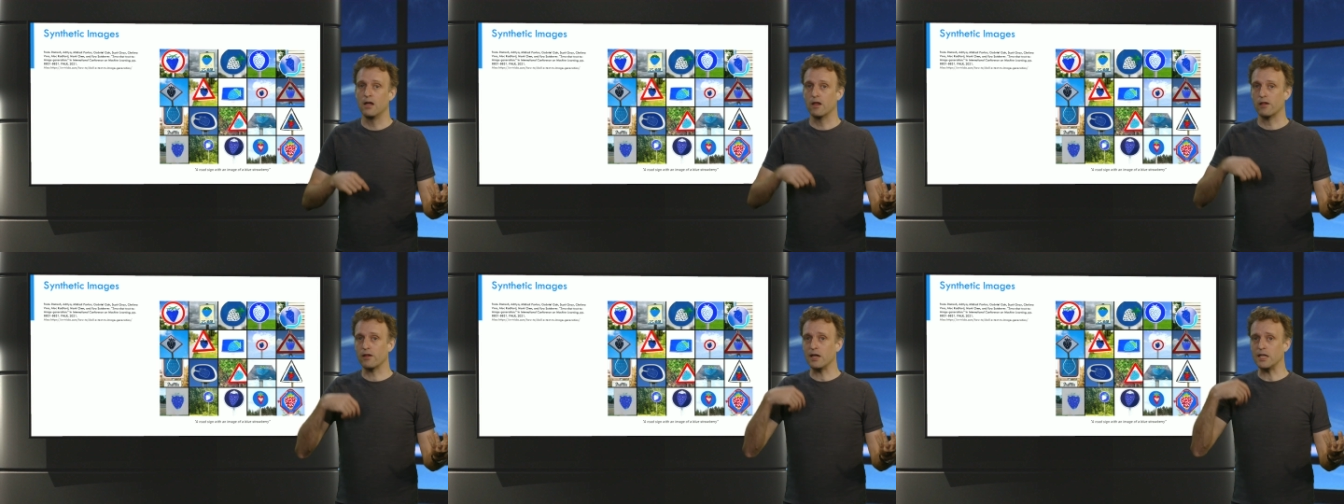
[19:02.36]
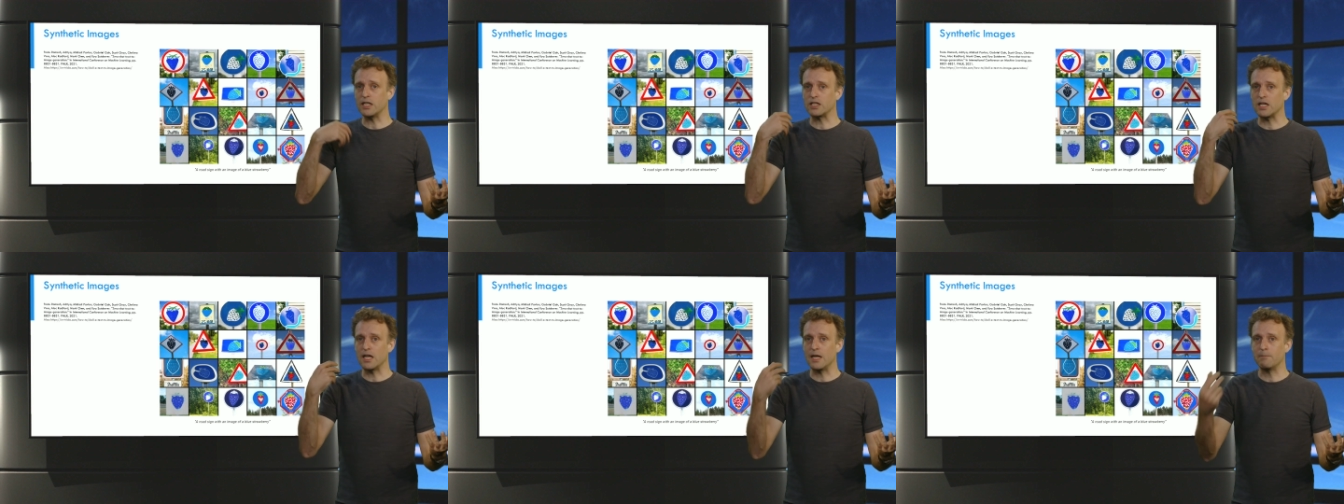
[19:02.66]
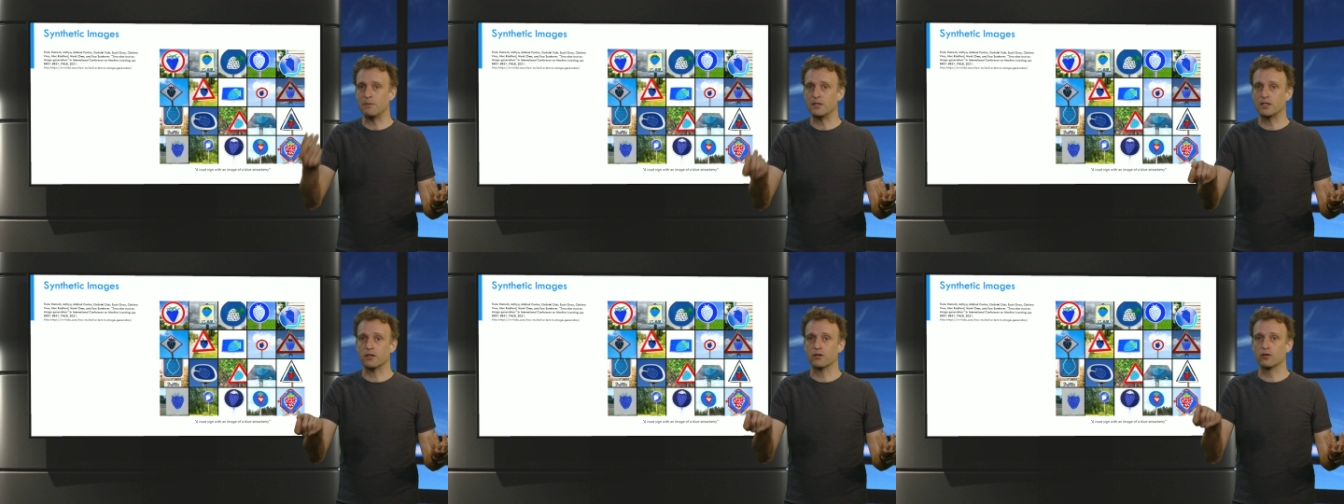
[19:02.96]
Such
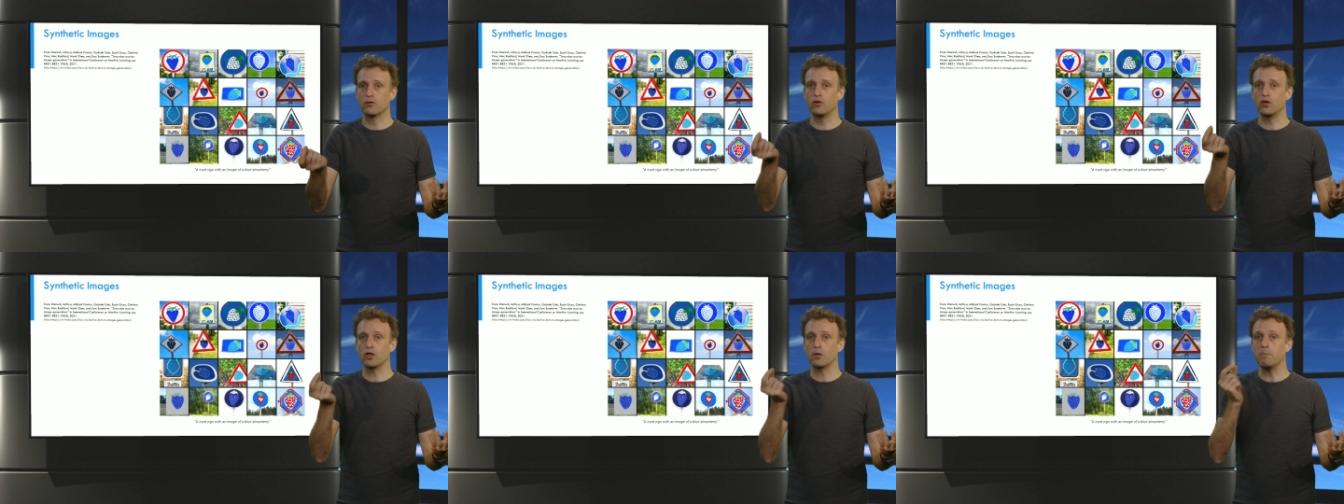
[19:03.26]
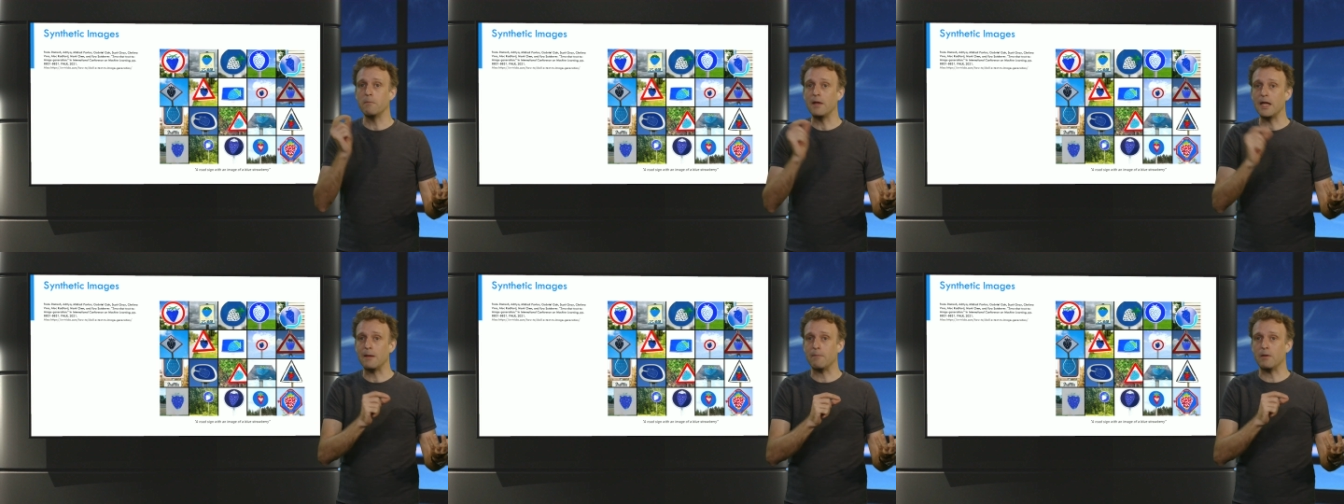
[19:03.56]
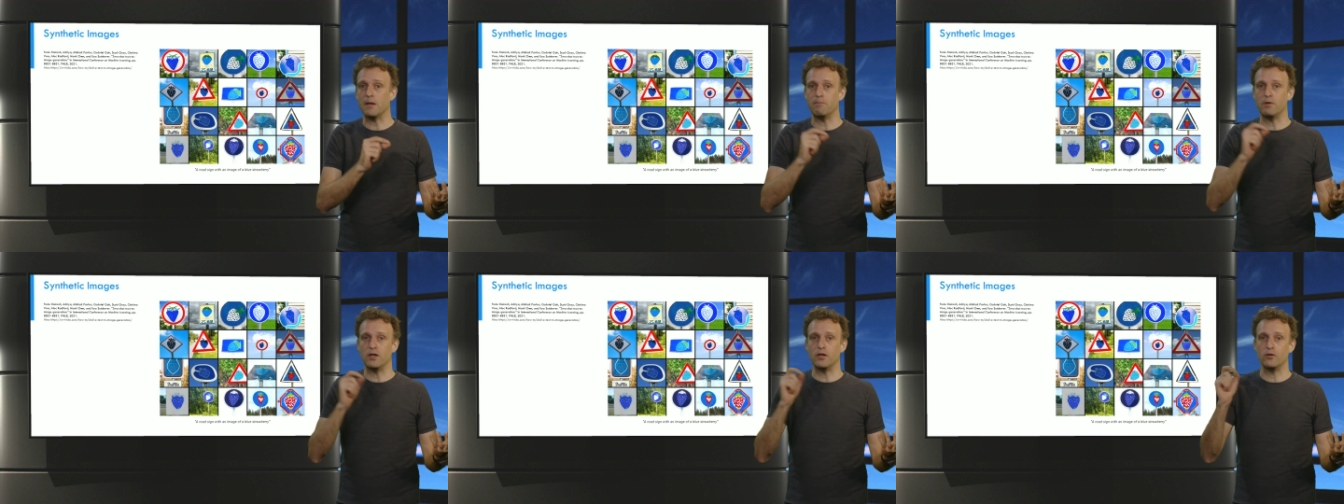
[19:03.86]
images could
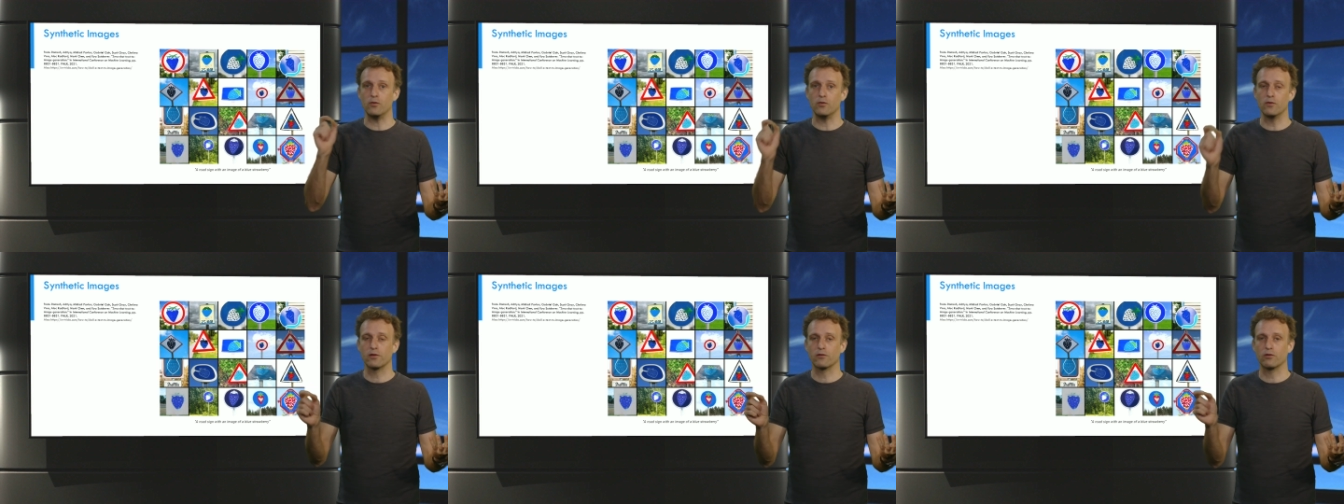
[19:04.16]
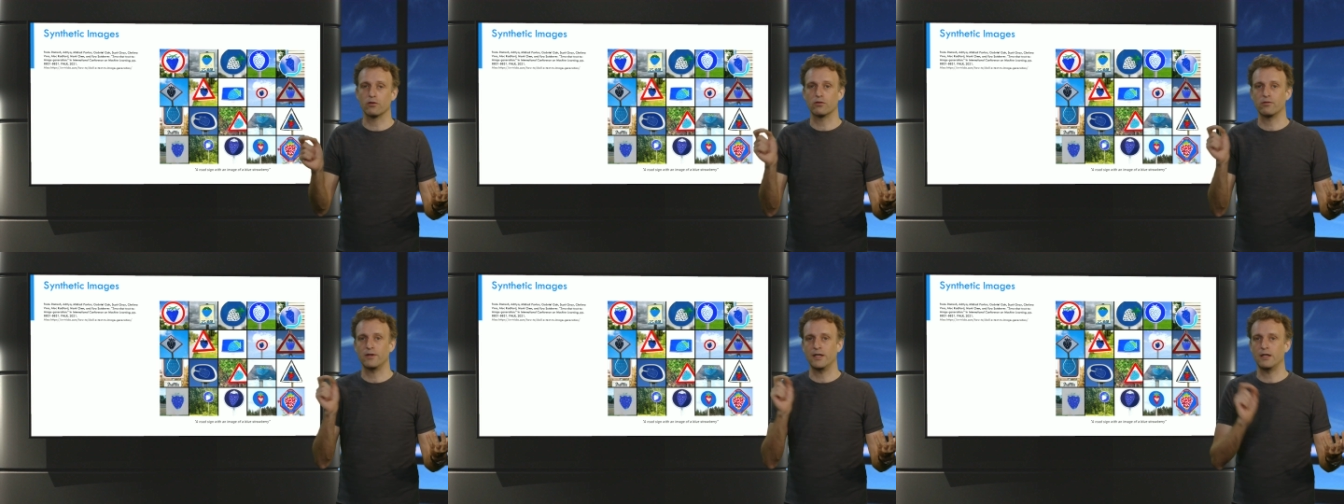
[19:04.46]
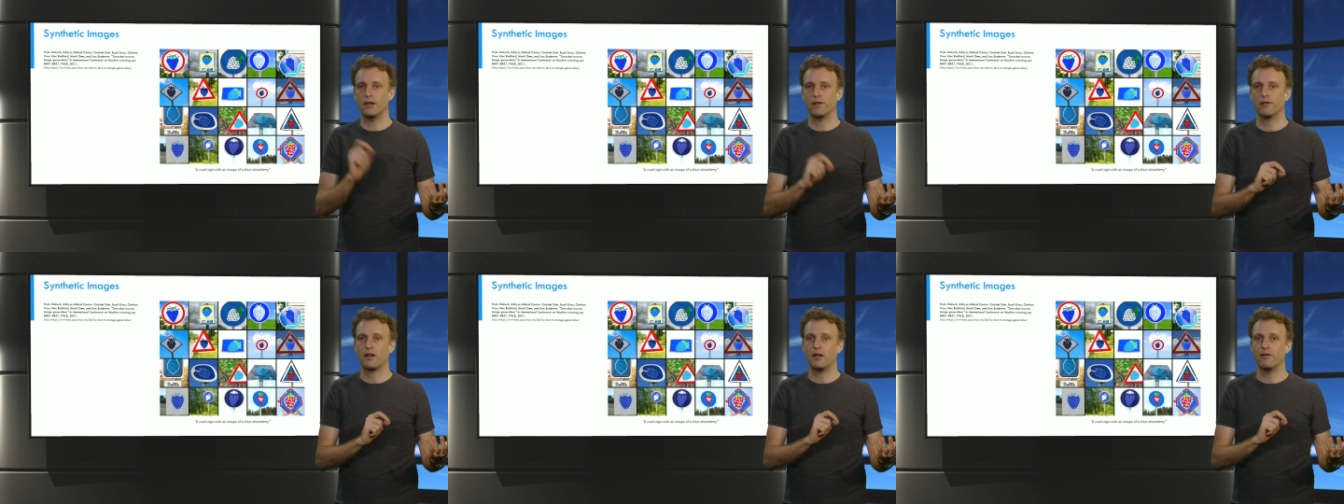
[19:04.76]
maybe be used to
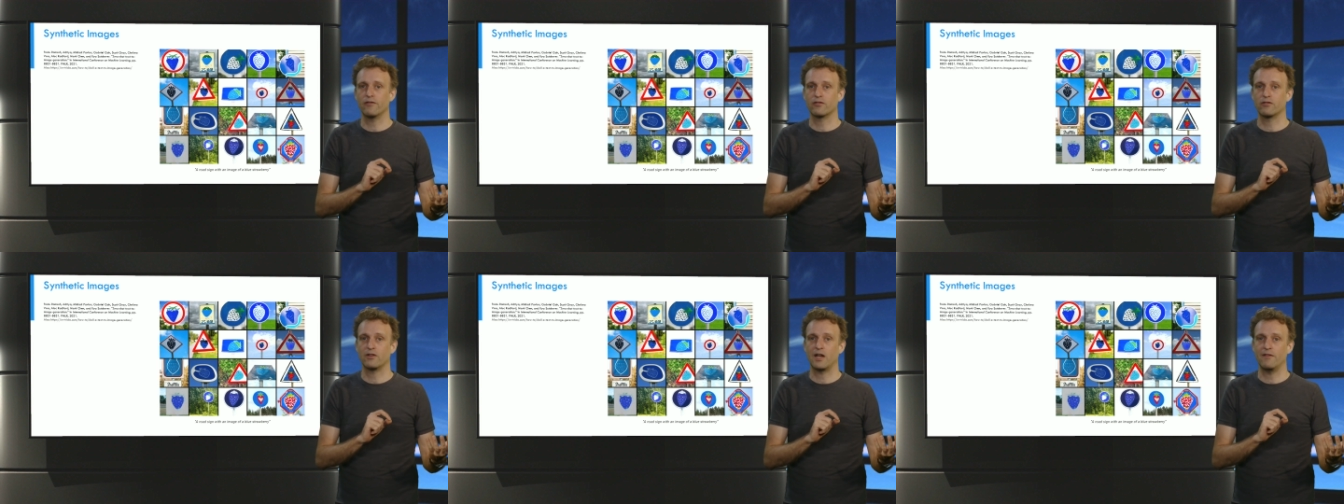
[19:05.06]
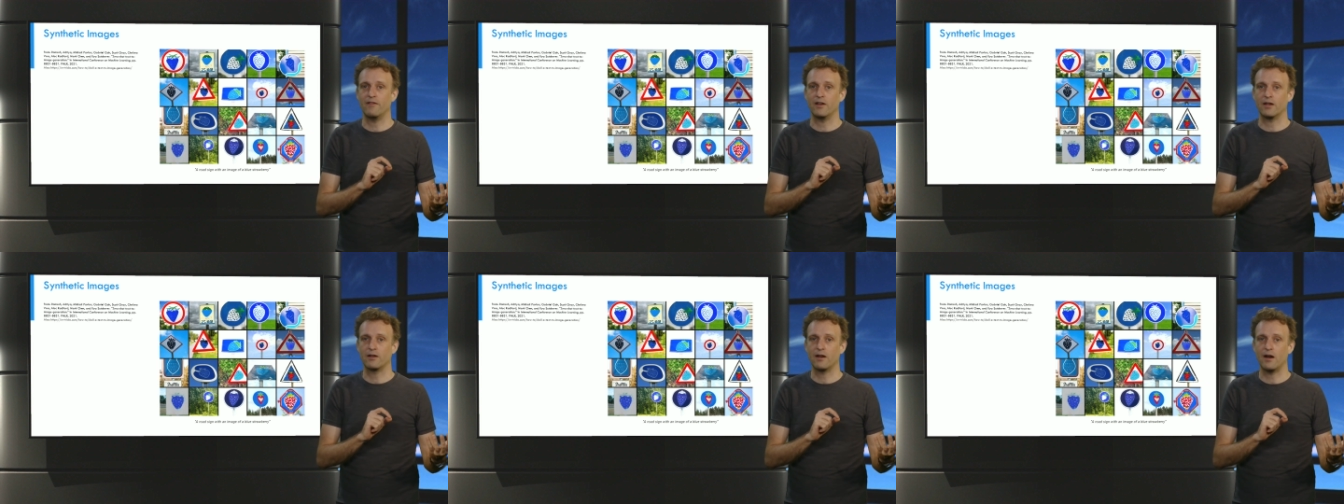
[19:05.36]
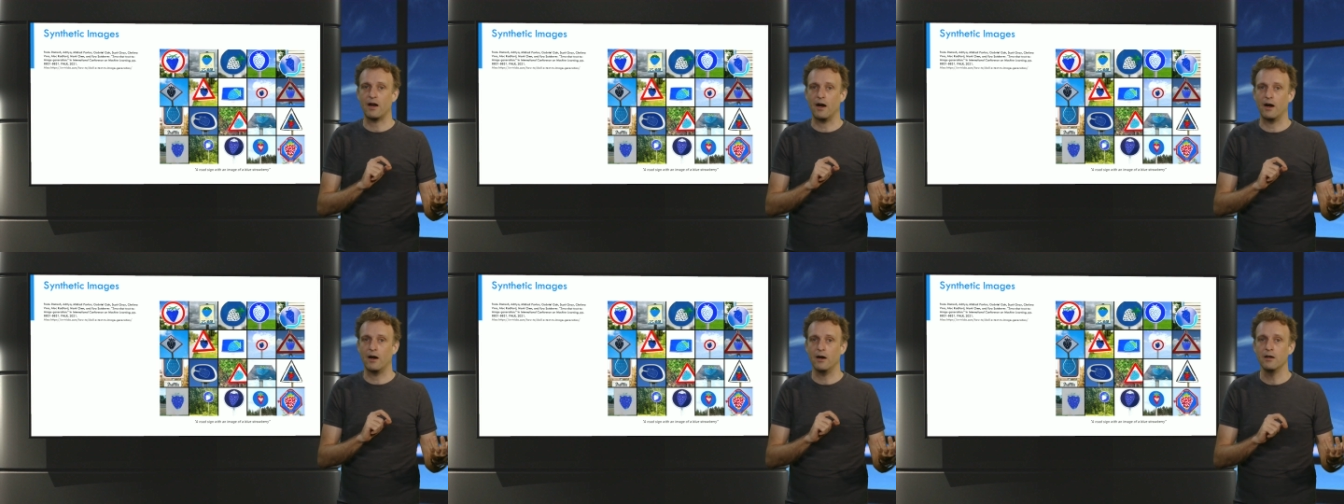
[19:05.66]
train a self-driving
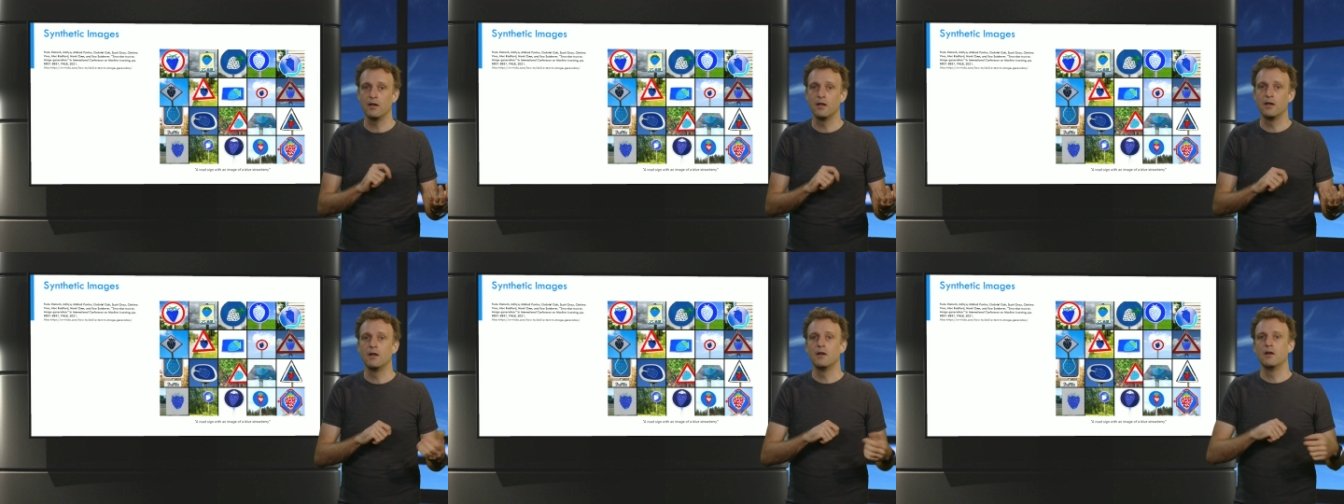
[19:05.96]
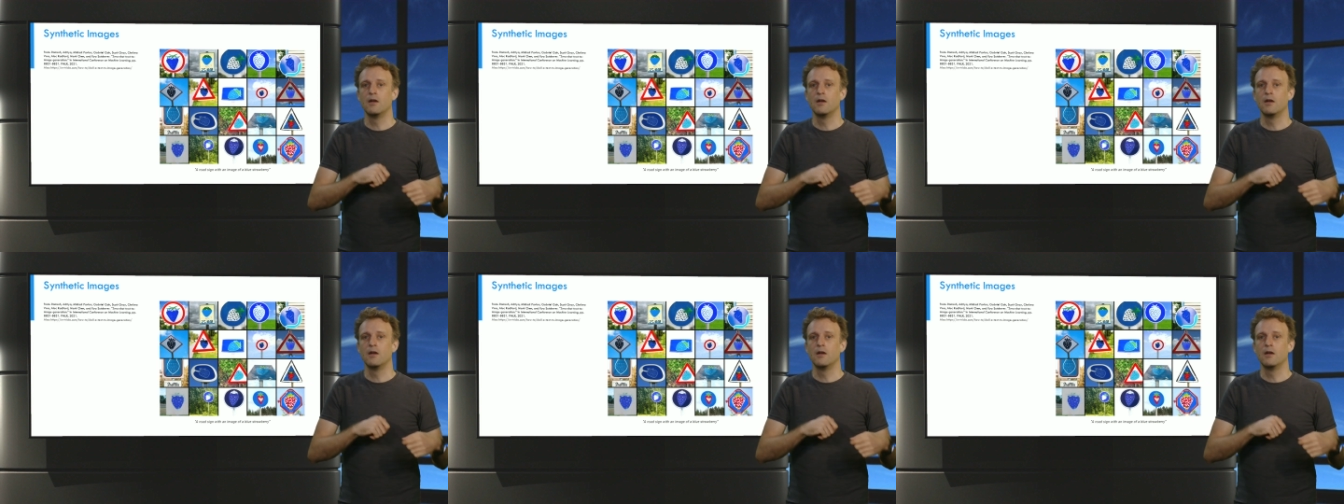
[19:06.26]
car